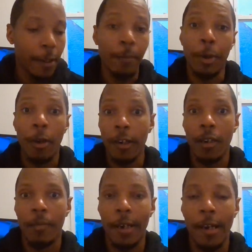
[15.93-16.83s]
them
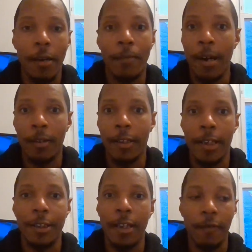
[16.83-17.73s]
talking about how Molly
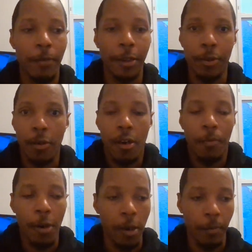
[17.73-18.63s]
has never been to her
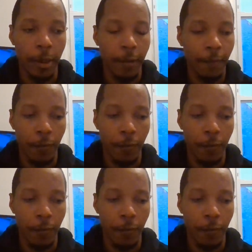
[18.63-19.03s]
apartment